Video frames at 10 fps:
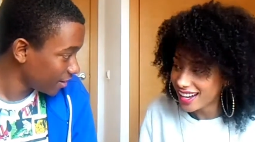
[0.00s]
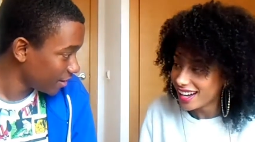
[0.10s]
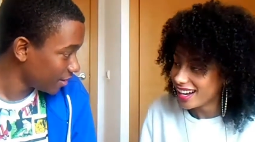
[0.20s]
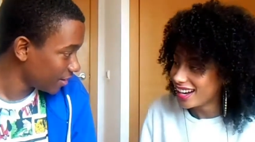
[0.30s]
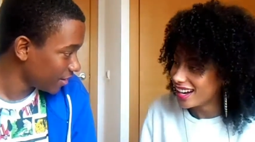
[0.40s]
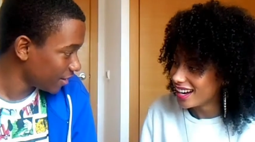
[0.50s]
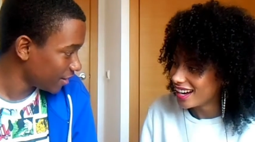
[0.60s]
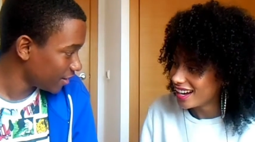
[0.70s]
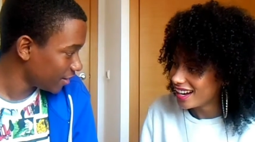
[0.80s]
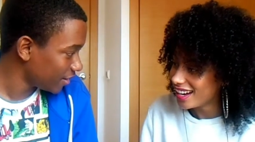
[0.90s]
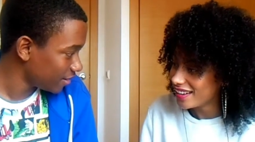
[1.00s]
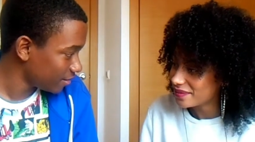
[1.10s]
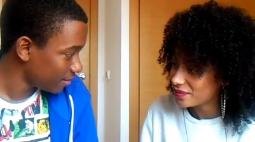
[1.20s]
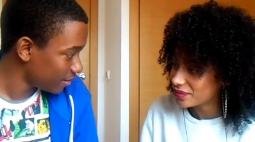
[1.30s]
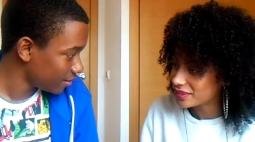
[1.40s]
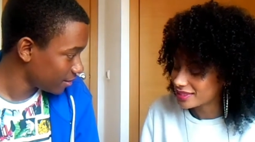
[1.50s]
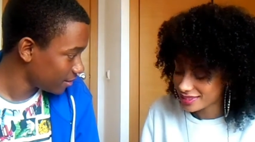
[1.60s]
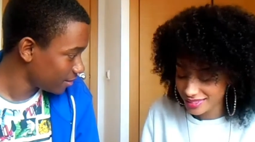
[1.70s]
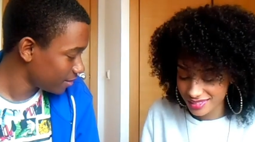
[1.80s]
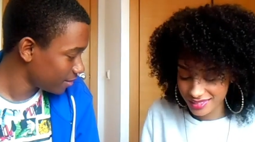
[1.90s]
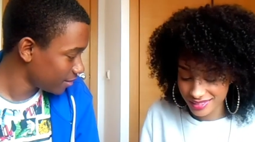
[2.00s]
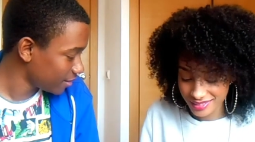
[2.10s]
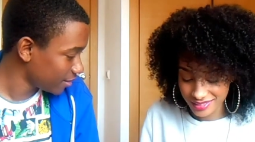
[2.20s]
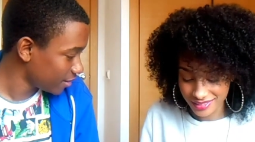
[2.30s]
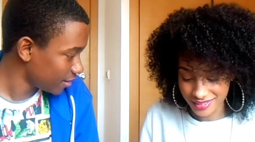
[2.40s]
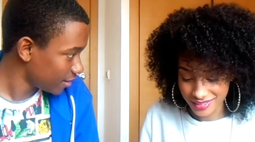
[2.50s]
(silence)